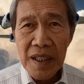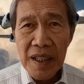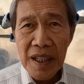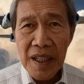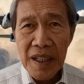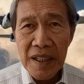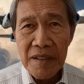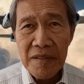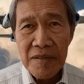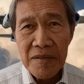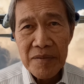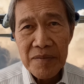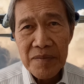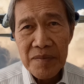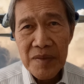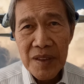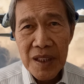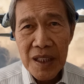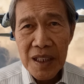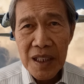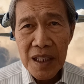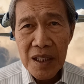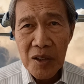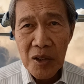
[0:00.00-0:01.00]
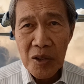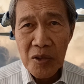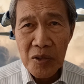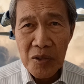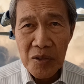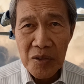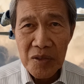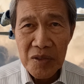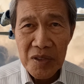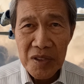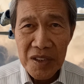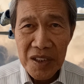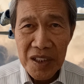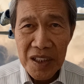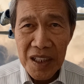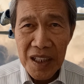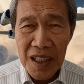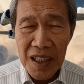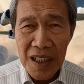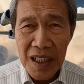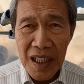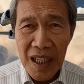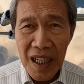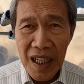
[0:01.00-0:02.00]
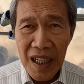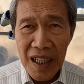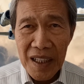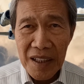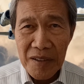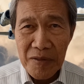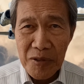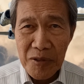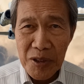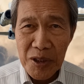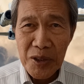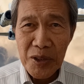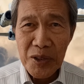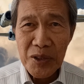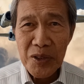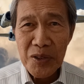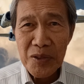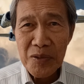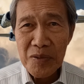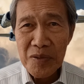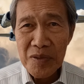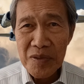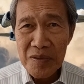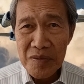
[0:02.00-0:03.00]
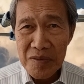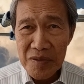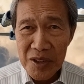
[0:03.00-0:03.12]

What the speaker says: And, oh, we don't know,